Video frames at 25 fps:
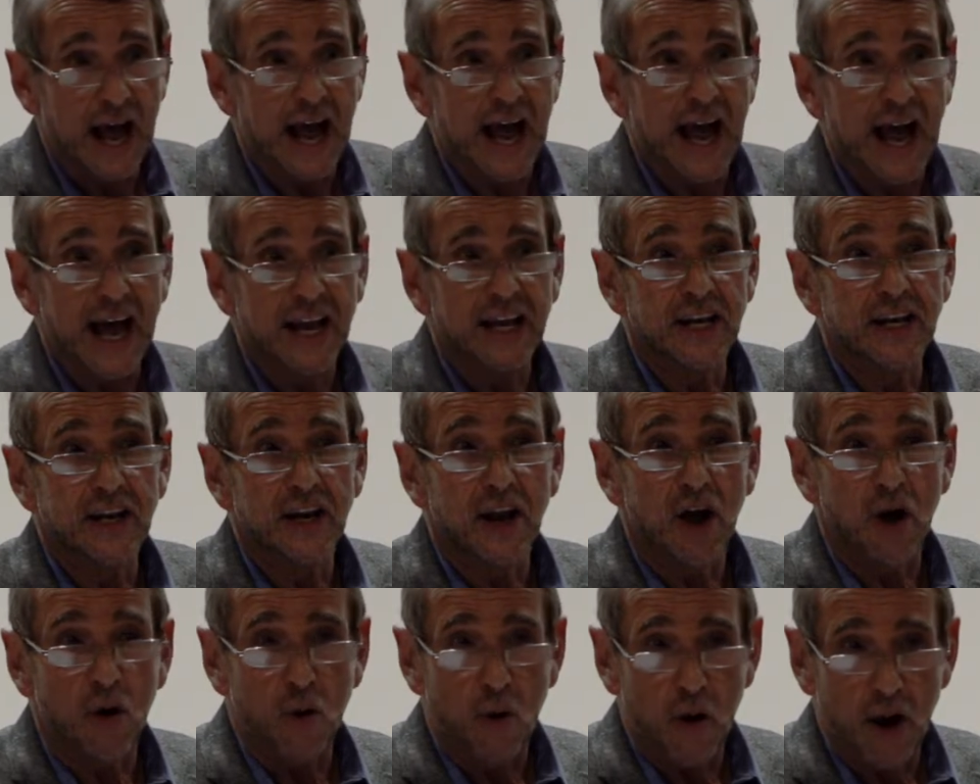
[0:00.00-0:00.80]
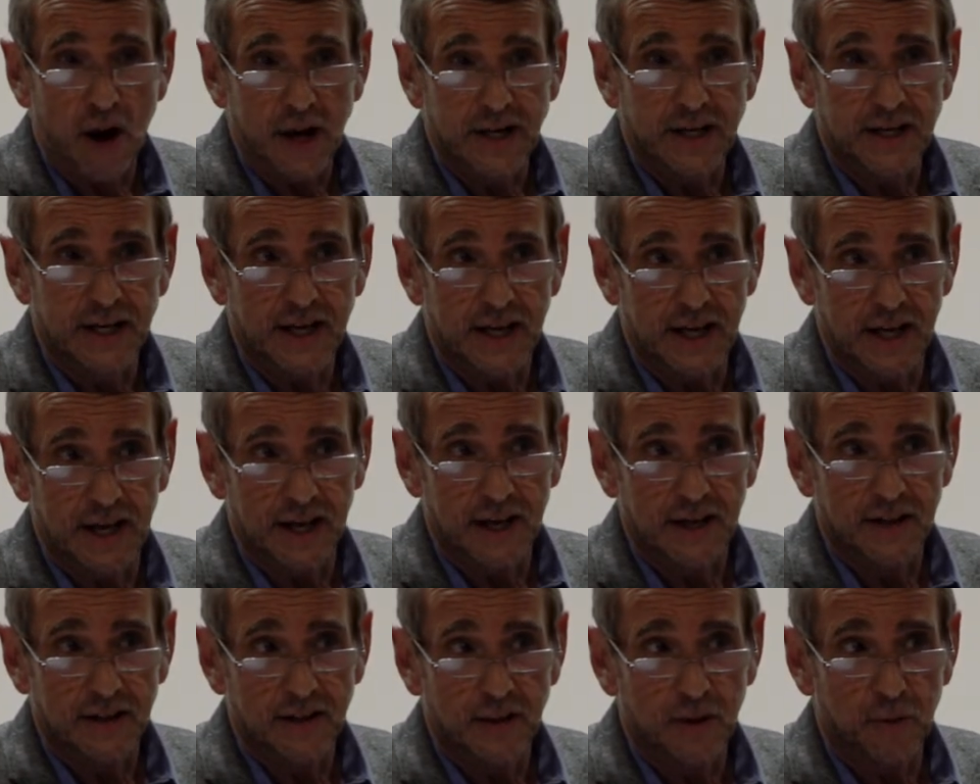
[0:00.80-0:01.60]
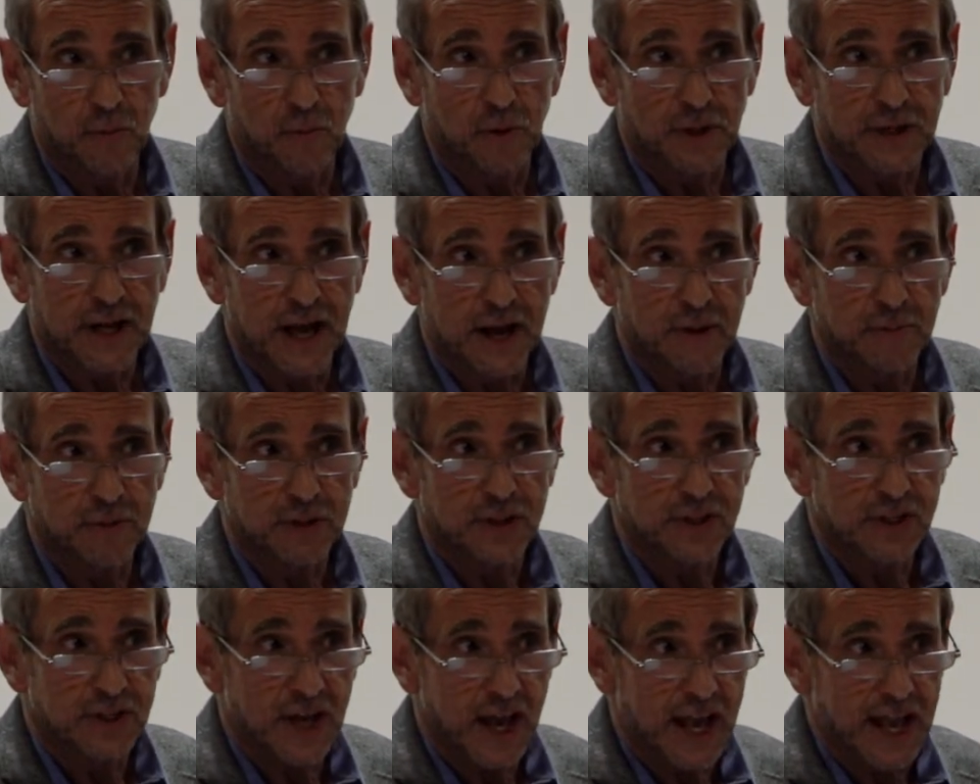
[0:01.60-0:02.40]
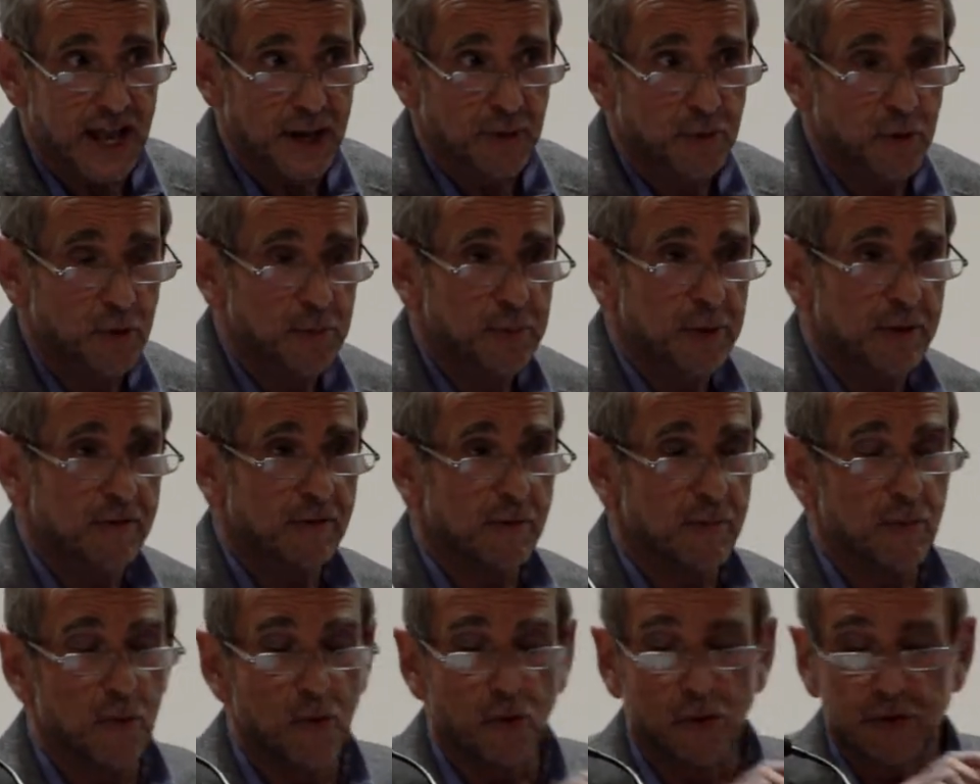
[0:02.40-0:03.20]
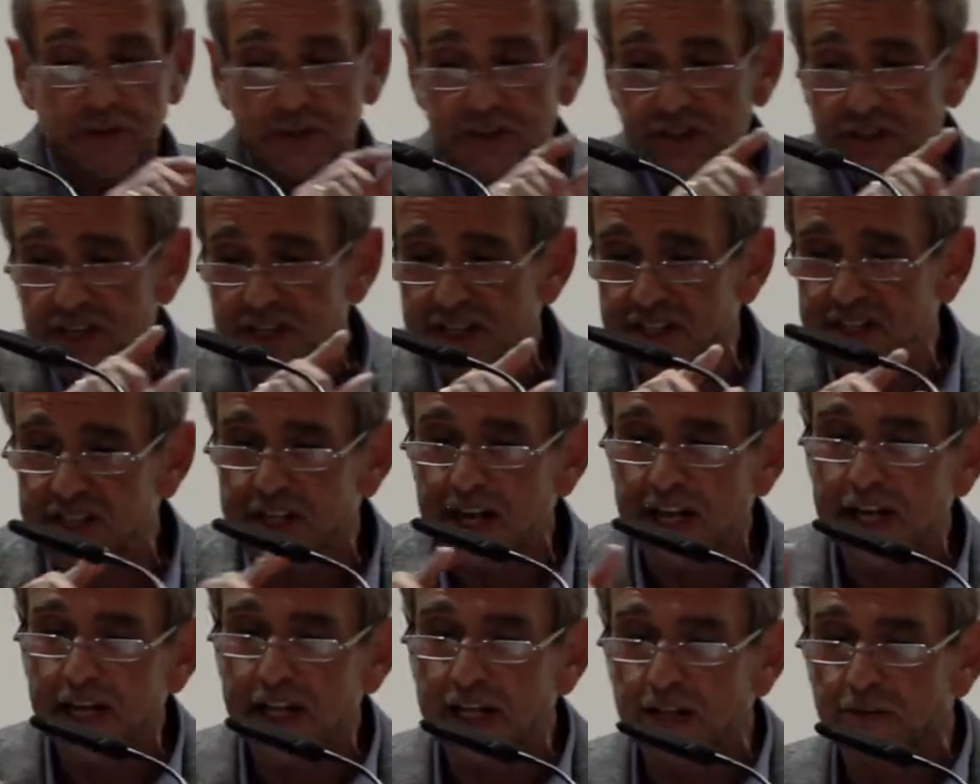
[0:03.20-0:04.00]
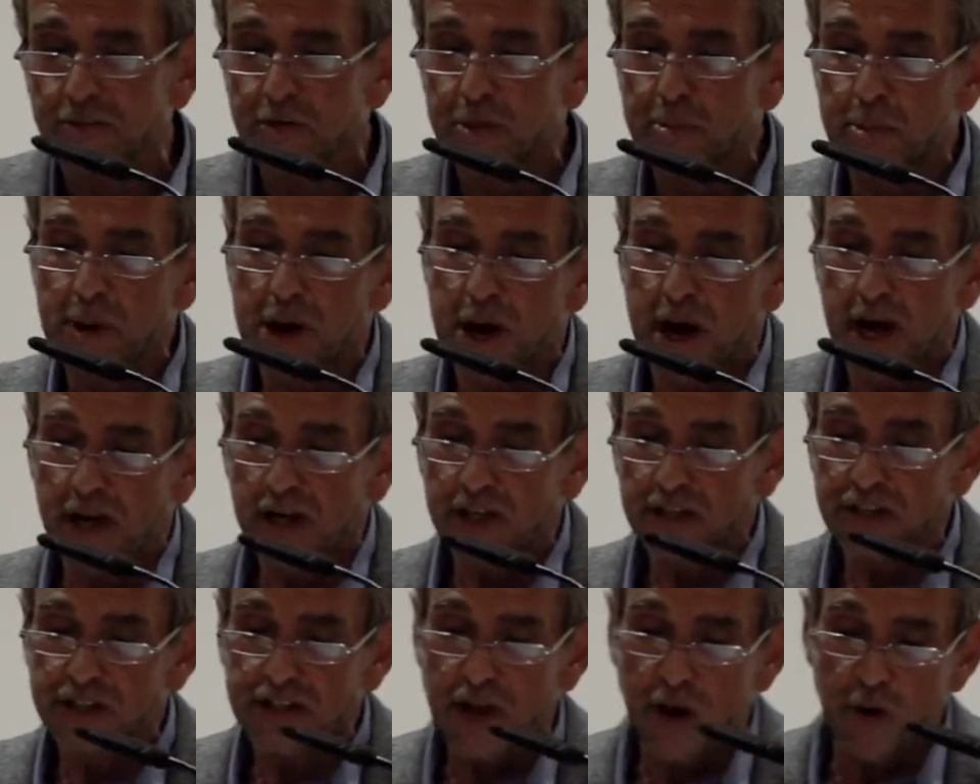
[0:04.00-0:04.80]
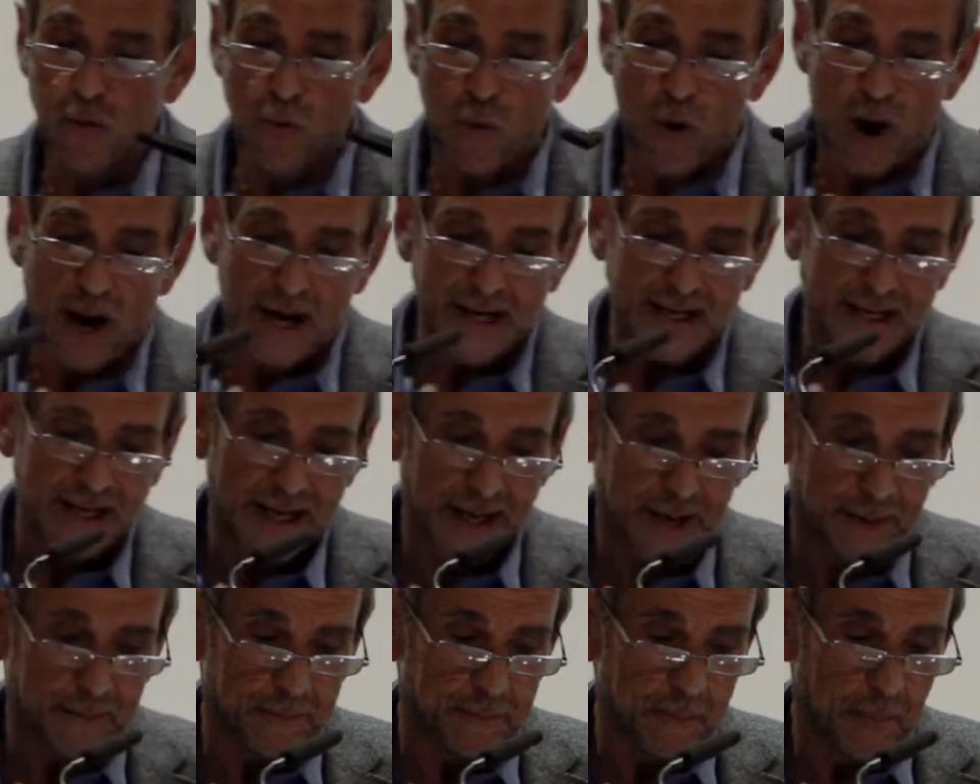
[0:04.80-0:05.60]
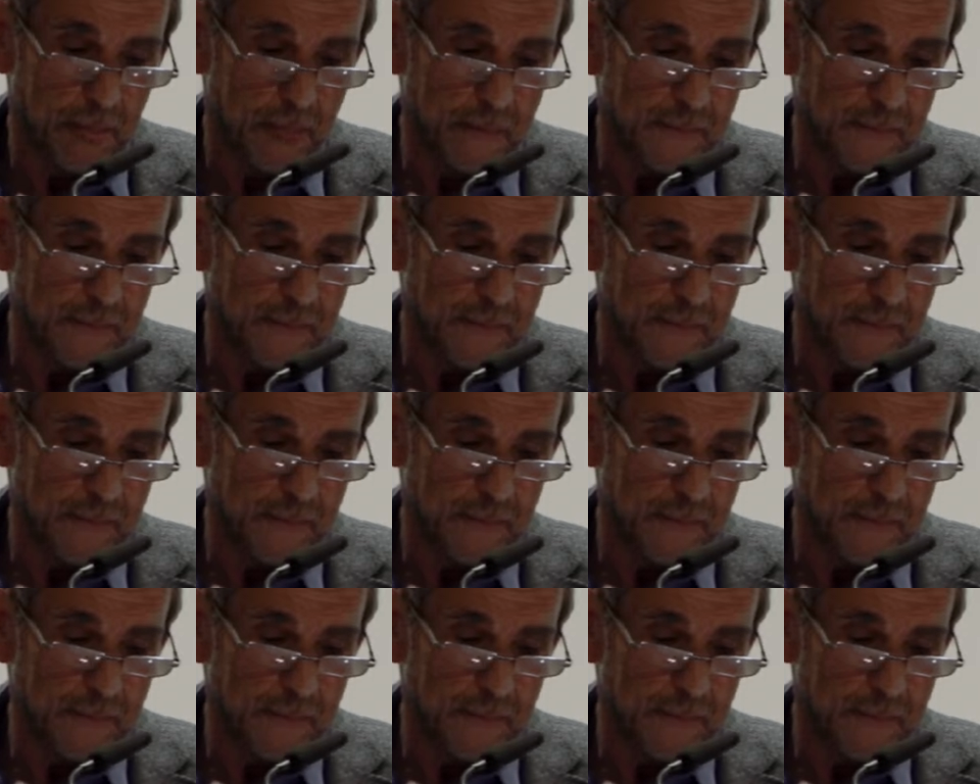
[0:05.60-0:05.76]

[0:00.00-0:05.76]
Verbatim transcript: I had no idea that what I was saying would be reported, just that little remark, so widely.